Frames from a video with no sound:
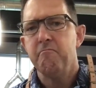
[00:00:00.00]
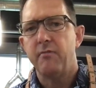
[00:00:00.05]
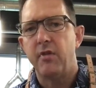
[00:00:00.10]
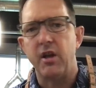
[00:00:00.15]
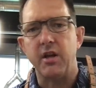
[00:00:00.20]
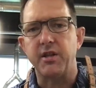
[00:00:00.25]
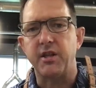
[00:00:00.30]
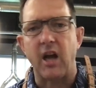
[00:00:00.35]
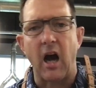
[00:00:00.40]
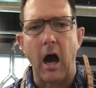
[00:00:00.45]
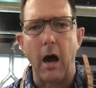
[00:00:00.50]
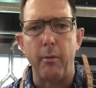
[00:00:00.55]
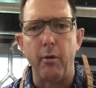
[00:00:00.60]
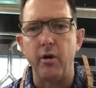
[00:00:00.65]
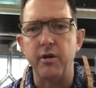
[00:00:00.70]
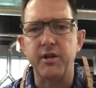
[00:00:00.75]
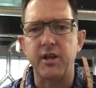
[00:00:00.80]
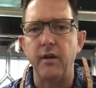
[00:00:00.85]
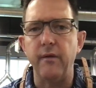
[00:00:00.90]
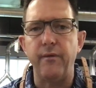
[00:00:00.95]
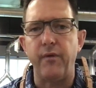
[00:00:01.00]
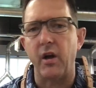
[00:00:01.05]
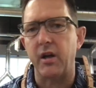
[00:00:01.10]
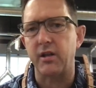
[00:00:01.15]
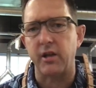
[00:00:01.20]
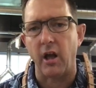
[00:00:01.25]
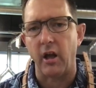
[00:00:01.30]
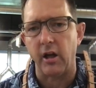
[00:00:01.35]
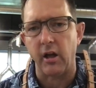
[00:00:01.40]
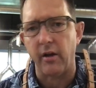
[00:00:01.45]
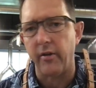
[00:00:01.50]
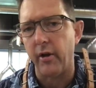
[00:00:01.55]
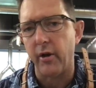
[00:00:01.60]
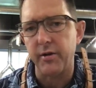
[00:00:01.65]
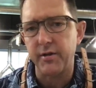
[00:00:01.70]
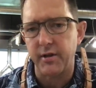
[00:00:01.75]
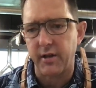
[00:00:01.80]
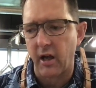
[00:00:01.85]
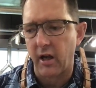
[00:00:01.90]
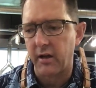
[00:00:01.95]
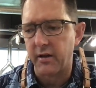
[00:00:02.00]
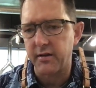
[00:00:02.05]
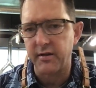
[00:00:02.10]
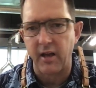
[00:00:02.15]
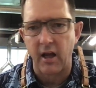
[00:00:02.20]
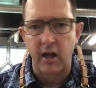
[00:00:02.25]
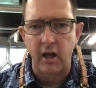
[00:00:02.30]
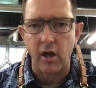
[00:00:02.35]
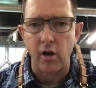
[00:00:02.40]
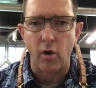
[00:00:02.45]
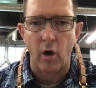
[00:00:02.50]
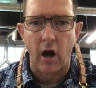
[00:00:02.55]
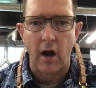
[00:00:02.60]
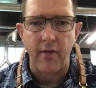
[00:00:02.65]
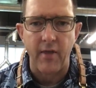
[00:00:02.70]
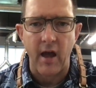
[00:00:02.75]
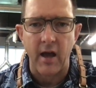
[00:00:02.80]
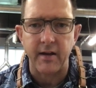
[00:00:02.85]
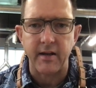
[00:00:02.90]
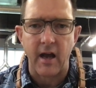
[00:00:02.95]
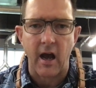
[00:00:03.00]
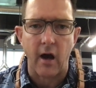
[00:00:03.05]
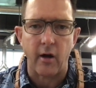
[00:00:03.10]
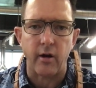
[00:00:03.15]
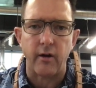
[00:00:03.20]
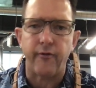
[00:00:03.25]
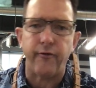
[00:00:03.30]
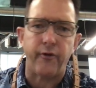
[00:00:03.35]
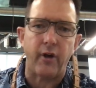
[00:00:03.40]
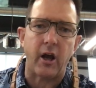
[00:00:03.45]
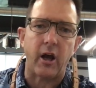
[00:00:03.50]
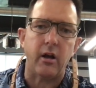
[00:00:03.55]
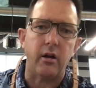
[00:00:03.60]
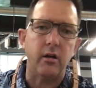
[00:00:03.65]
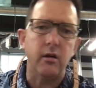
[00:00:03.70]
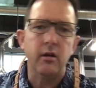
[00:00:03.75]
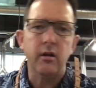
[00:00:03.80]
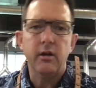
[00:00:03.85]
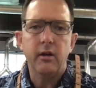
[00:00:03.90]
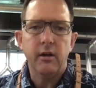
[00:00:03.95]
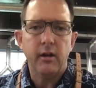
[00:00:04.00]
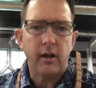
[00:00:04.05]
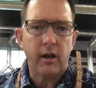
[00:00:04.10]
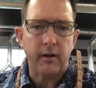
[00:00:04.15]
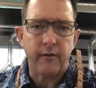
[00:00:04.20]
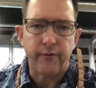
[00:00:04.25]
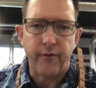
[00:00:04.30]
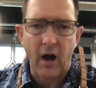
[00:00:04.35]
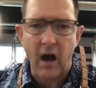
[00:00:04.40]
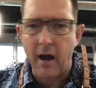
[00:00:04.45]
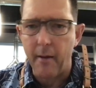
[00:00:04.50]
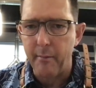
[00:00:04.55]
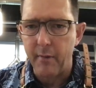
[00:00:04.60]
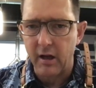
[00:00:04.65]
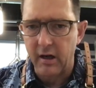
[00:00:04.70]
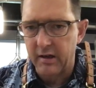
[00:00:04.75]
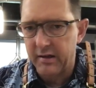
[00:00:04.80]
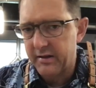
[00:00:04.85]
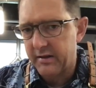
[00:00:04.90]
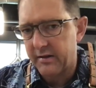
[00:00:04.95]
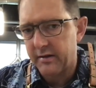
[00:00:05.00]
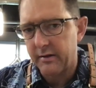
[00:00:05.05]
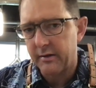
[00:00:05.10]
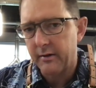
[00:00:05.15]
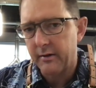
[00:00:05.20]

These cobblers can fix any of those things. They can grind that down to fit in 5 minutes.